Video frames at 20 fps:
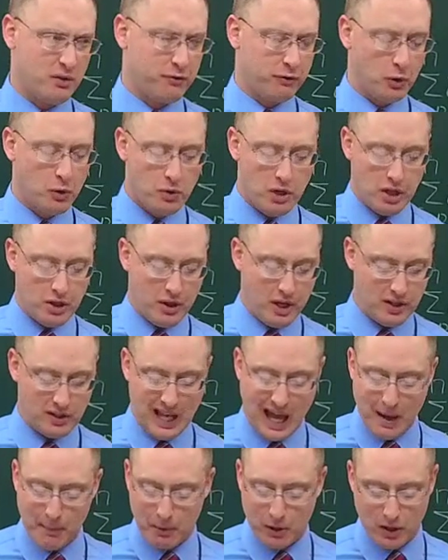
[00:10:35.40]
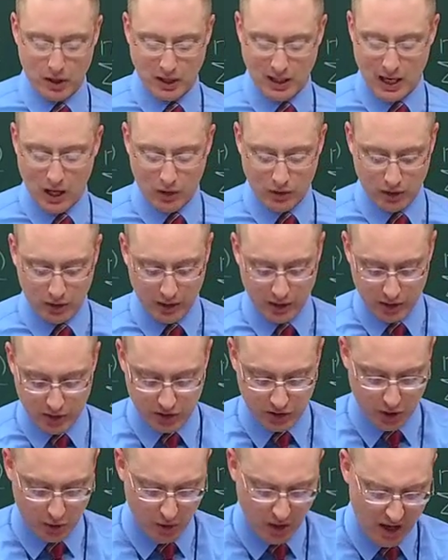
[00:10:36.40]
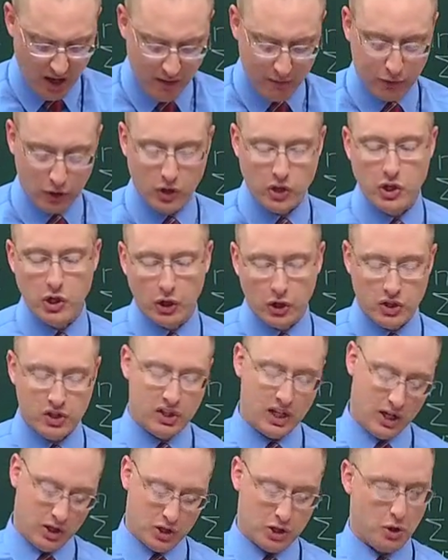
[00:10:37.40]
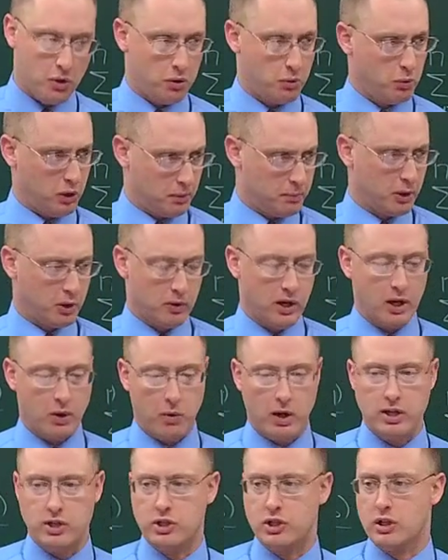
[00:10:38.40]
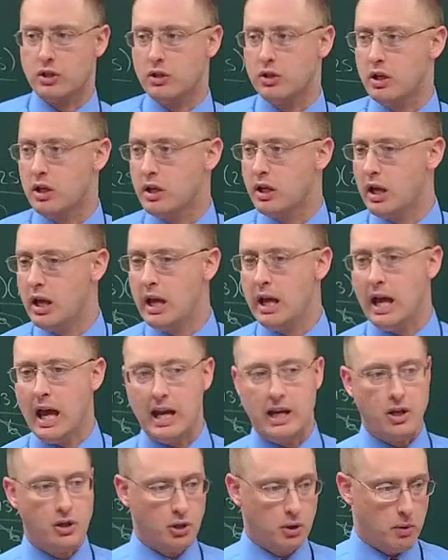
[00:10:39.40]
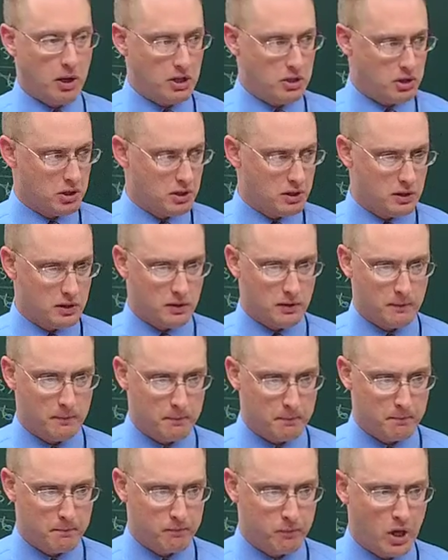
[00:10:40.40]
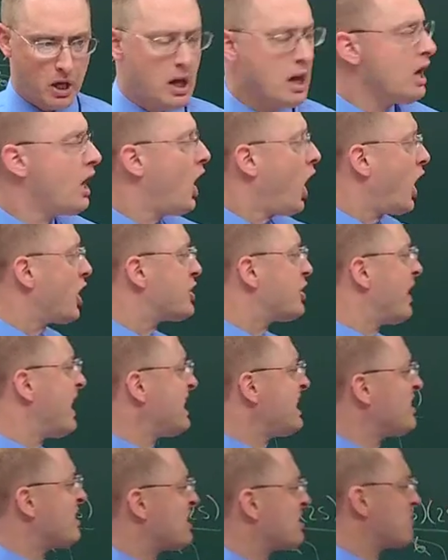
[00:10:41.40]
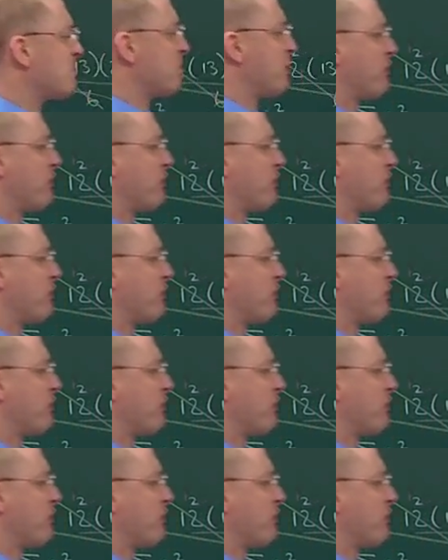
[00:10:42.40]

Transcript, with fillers: of fluky things happen on a calculator. So for your sake, show the work, but great question, good. Any other questions? Are there any that,